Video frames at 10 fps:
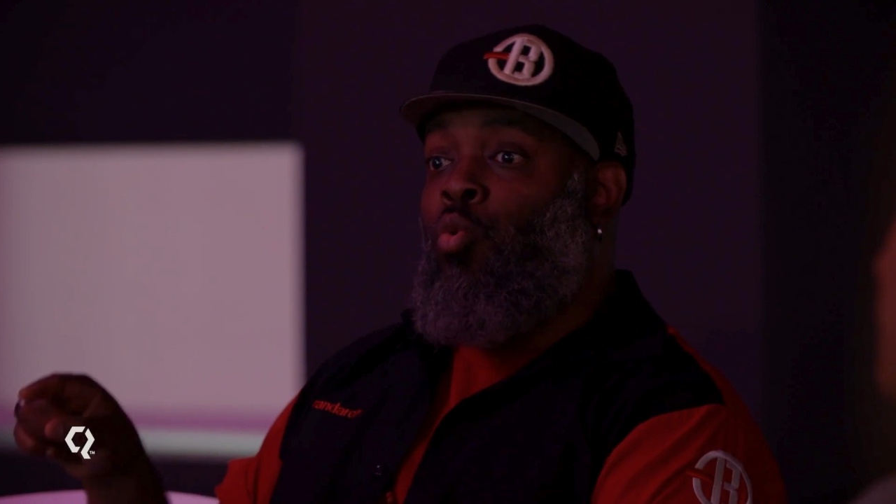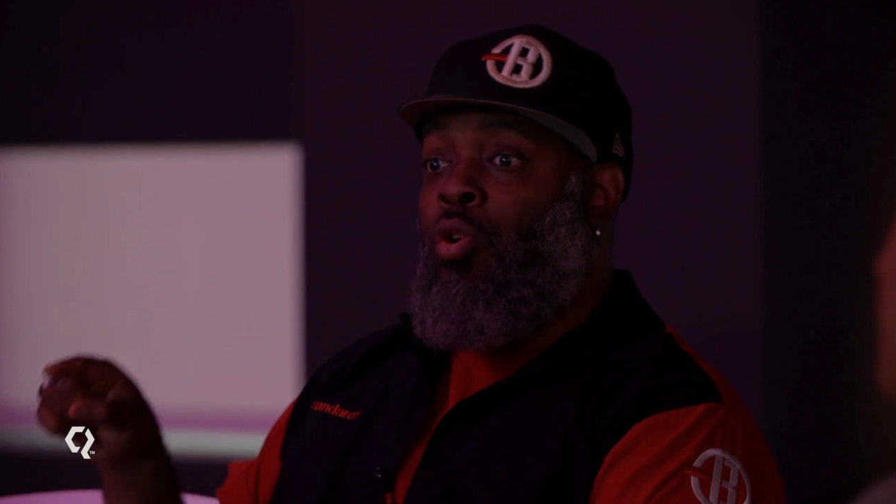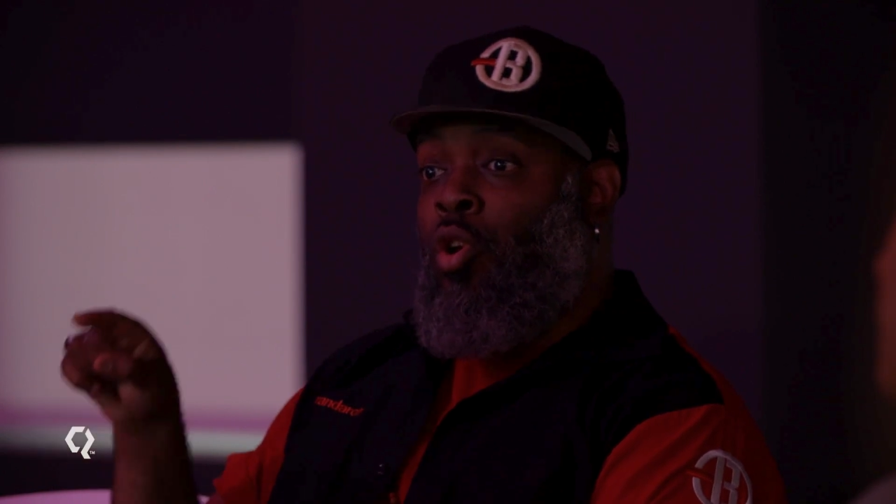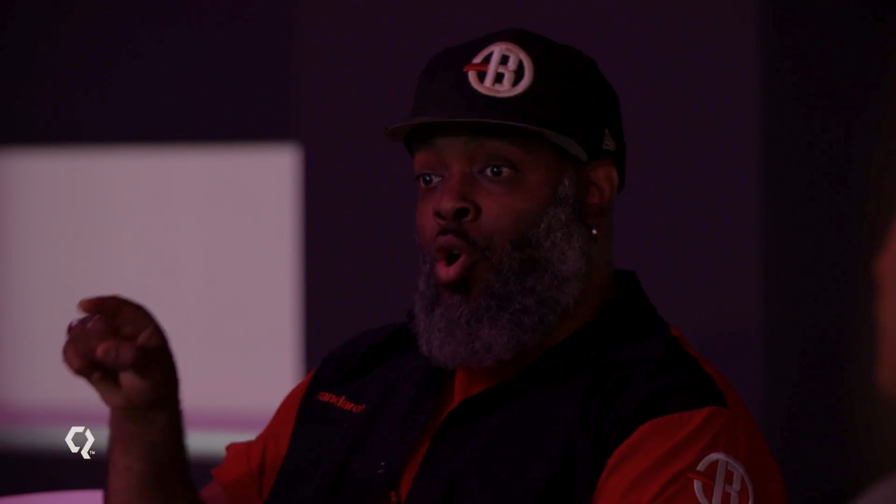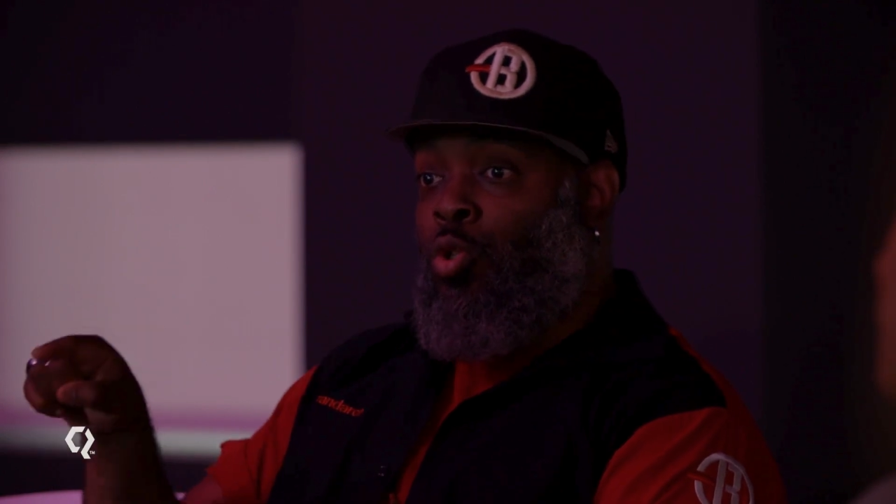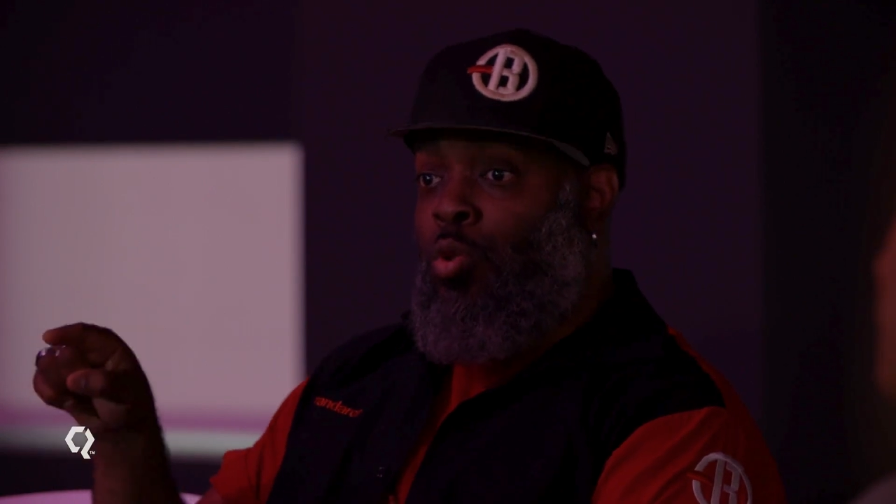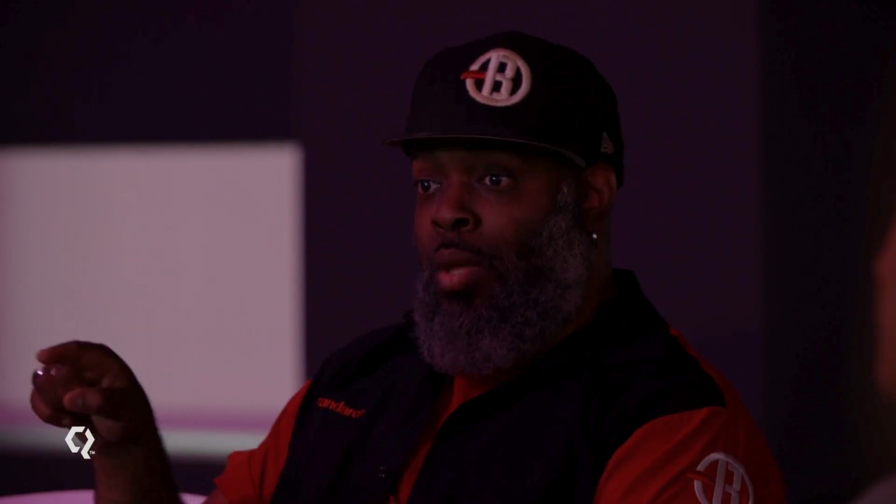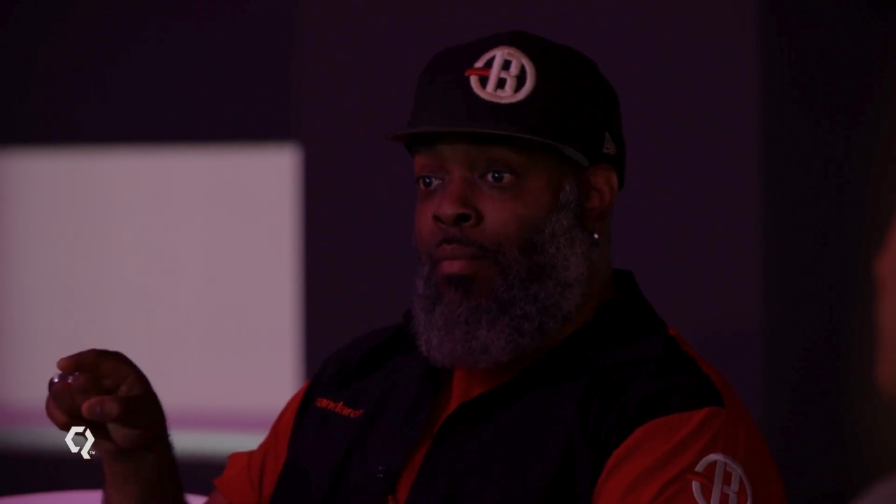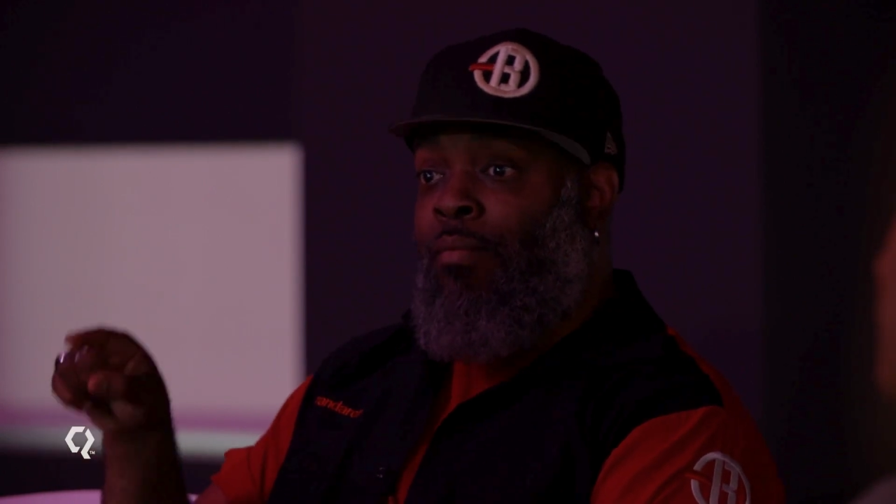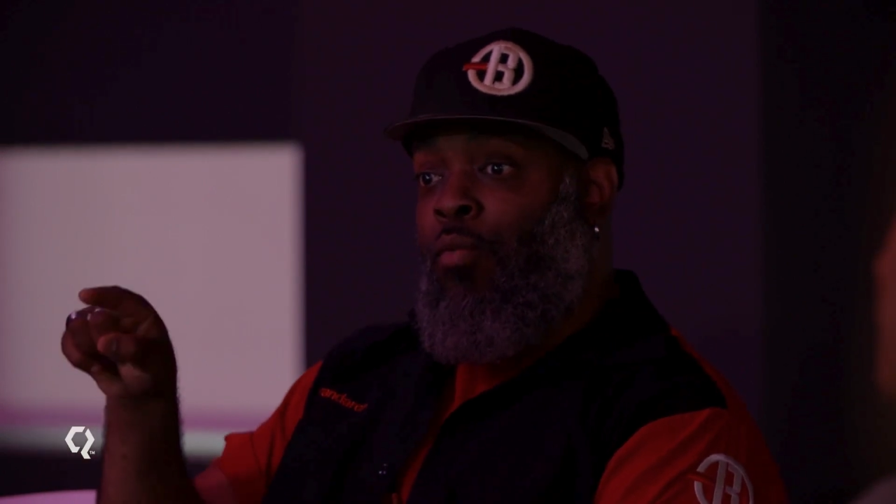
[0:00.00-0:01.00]
will go to
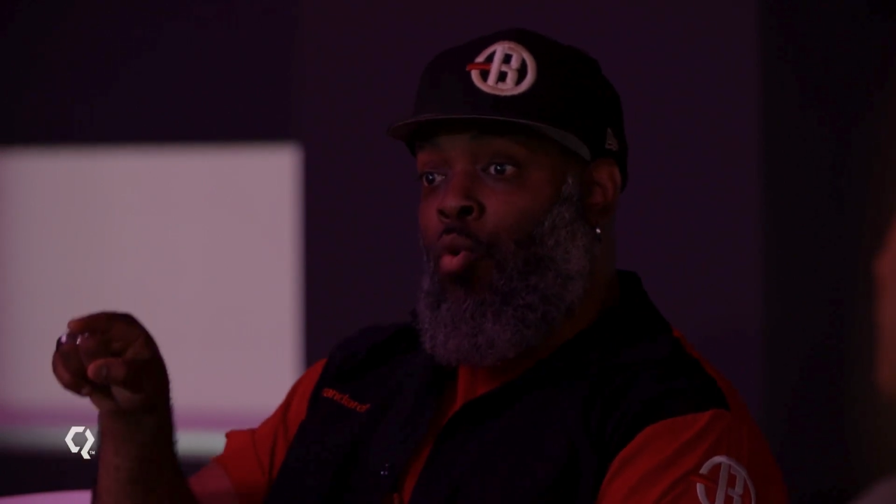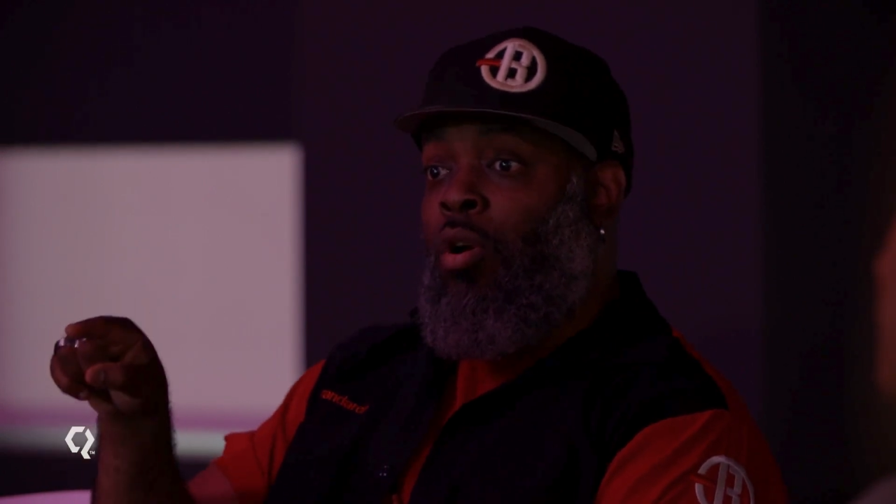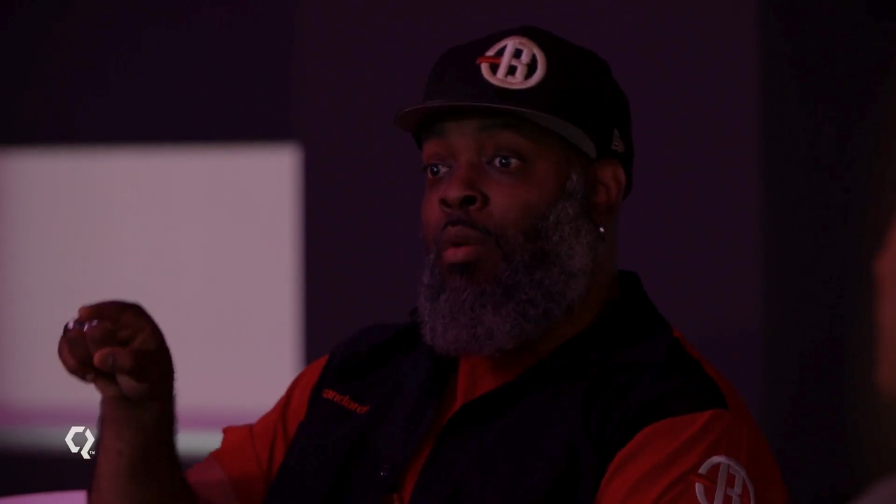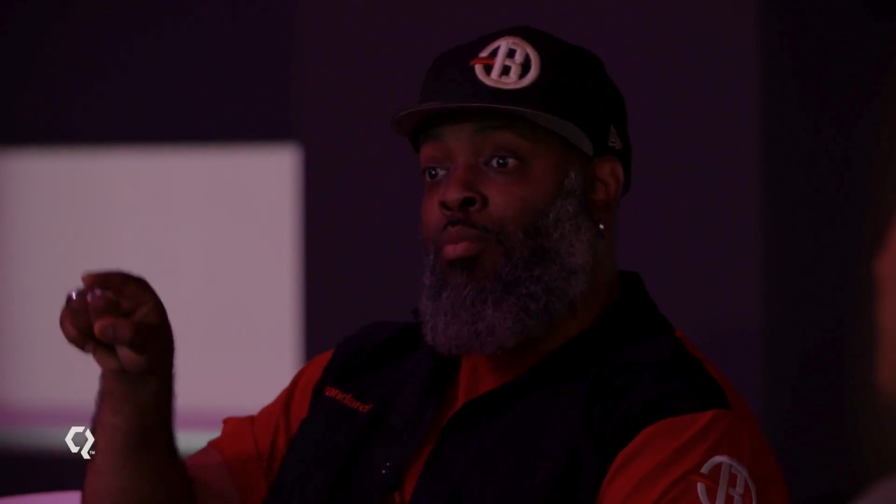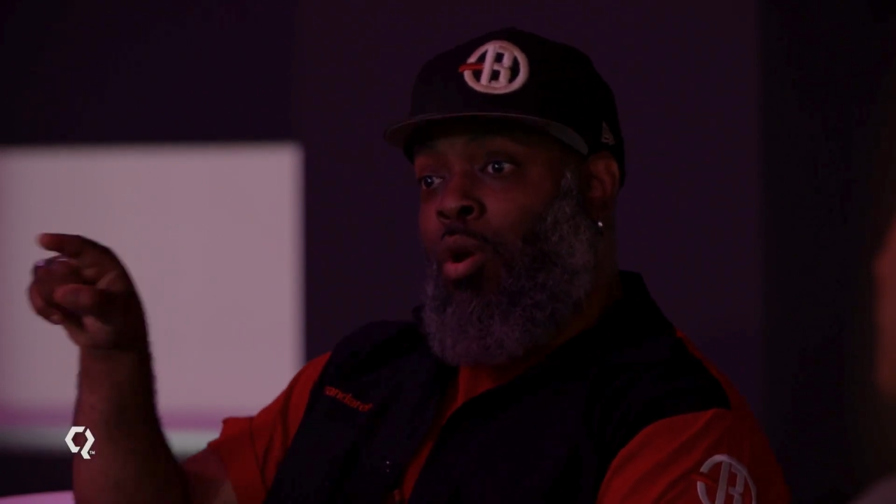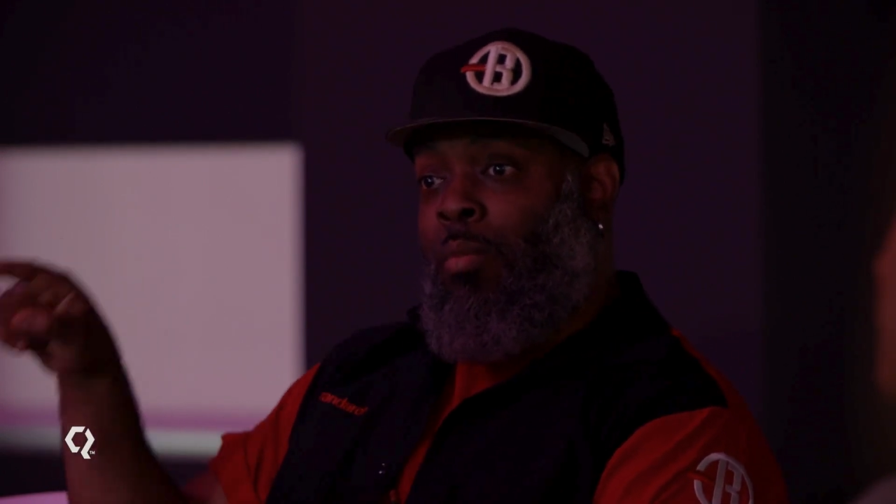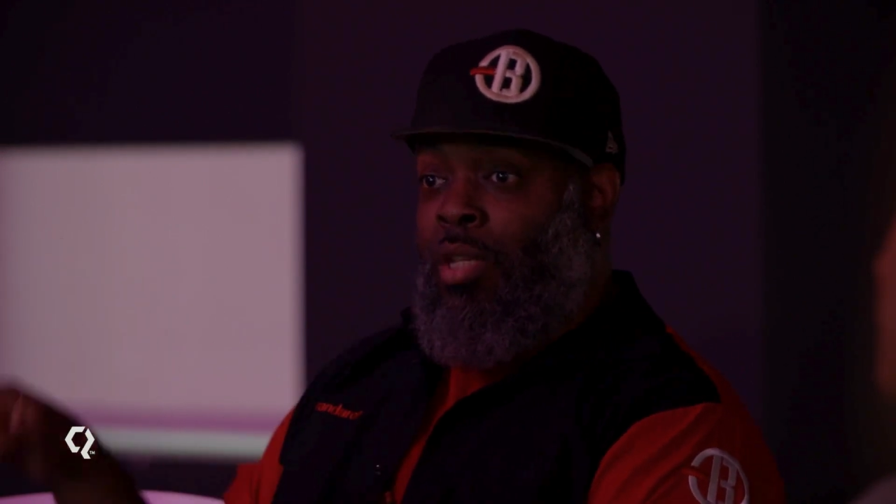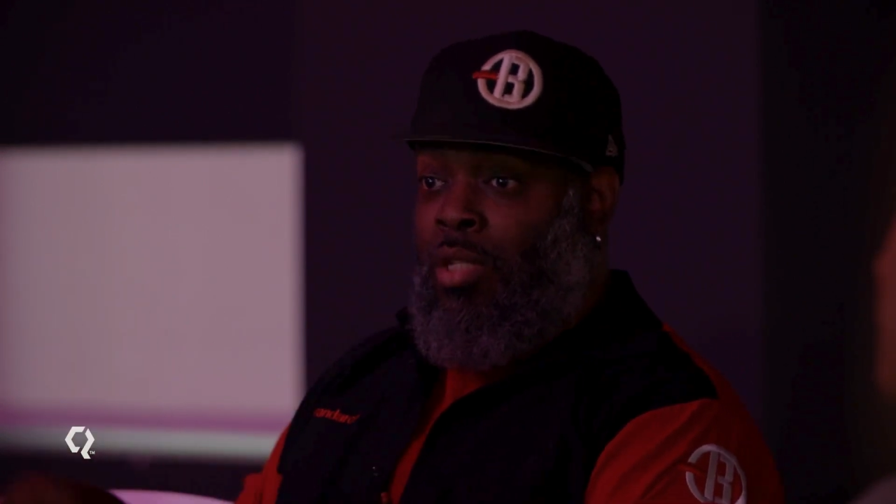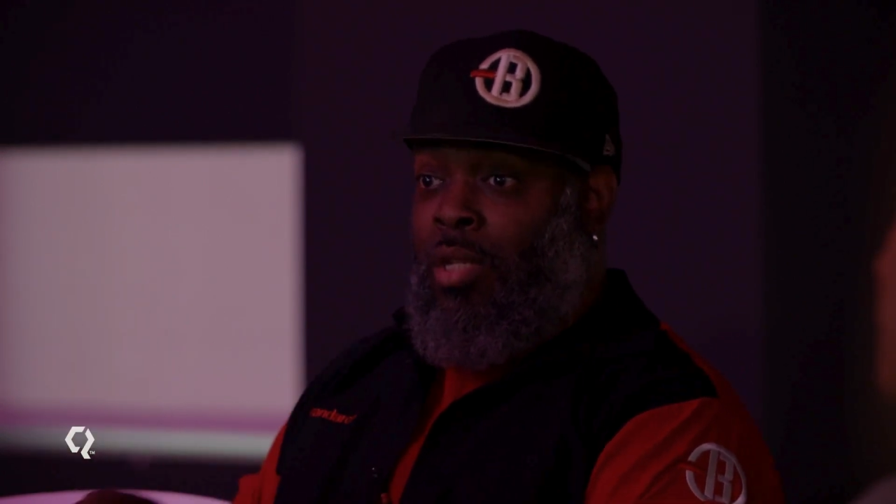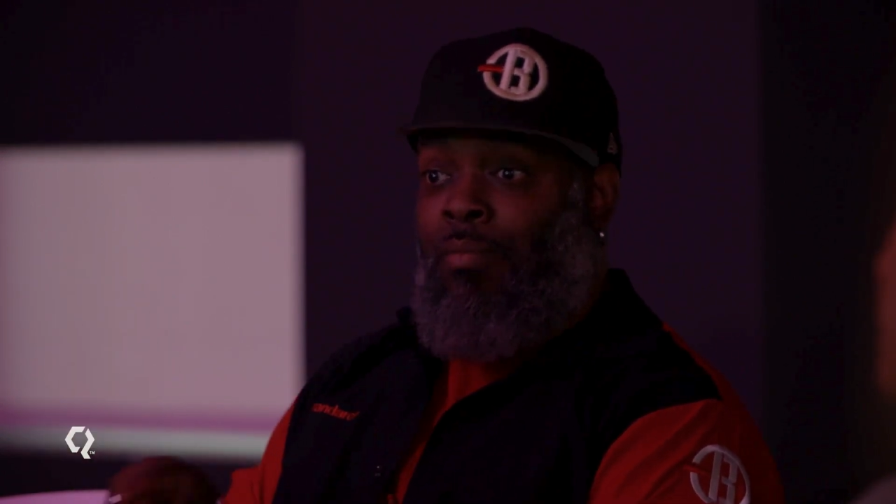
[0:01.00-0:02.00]
them for appointment
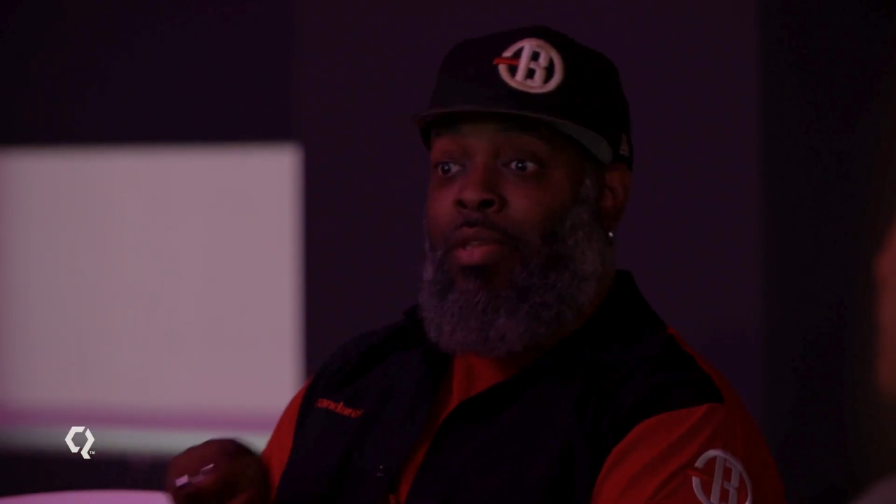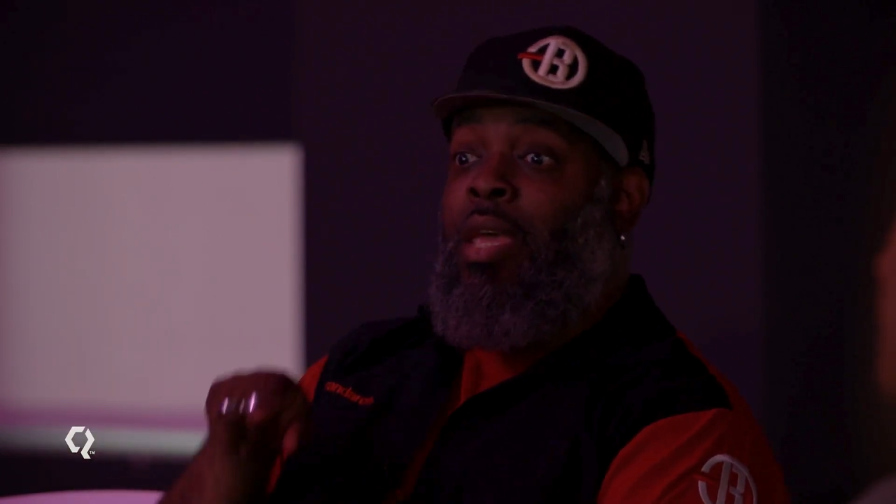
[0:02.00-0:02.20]
listening.